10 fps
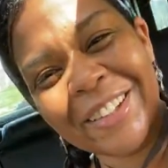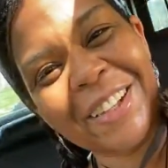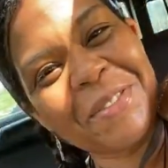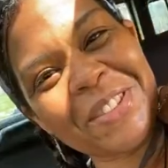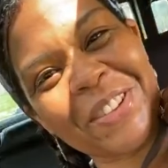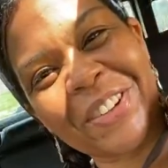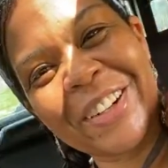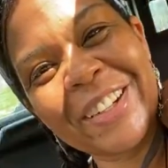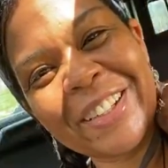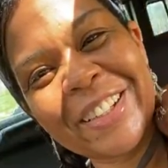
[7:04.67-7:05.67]
I'm
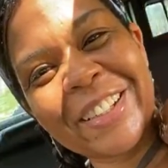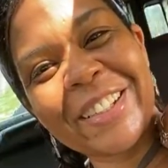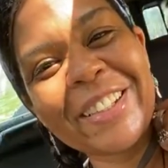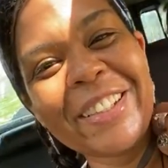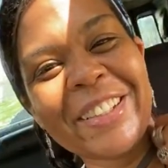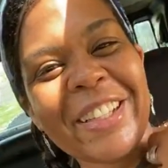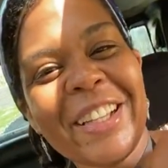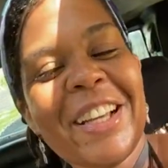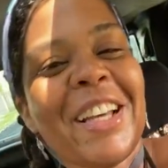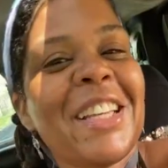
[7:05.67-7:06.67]
sorry.
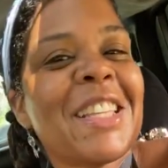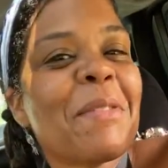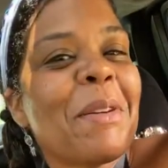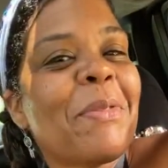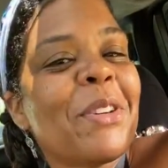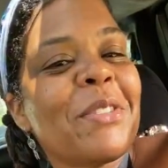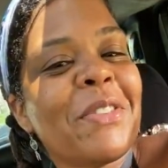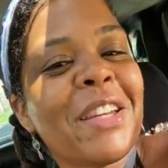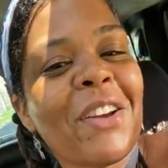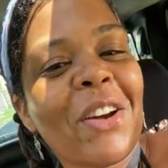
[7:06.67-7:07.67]
It's like my first
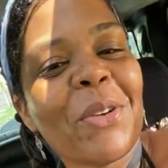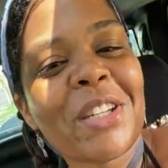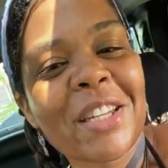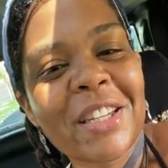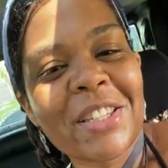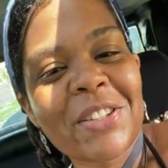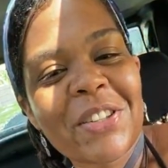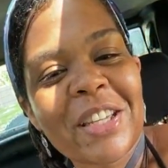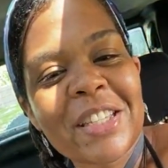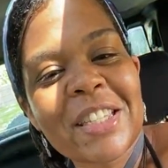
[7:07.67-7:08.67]
video. I wish I didn't do
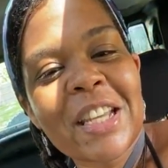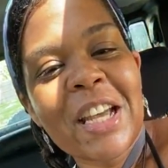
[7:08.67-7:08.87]
this.